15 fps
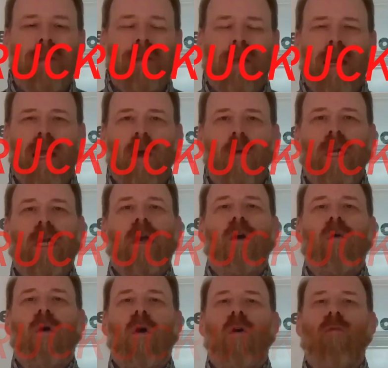Today I want to
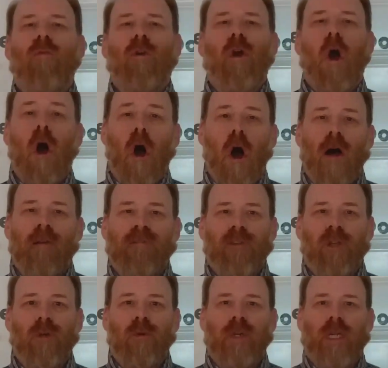go over off
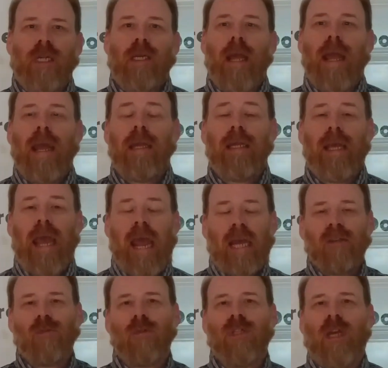duty and the
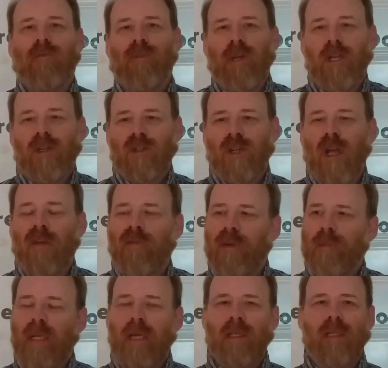actual definition of
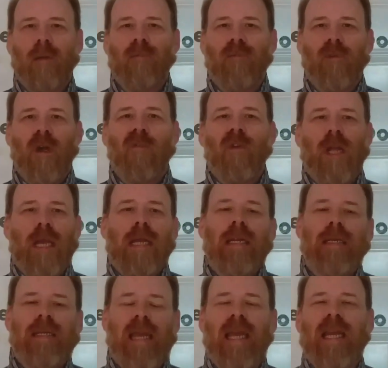it because I'm forever
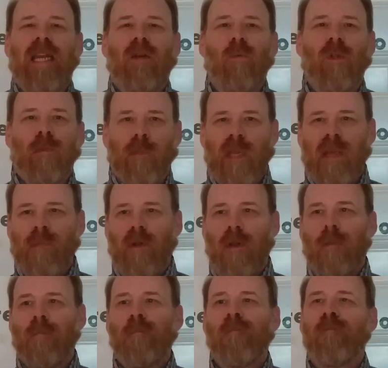inundated with
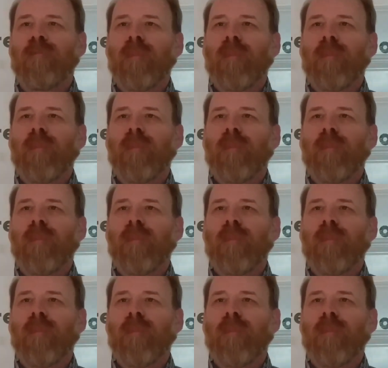people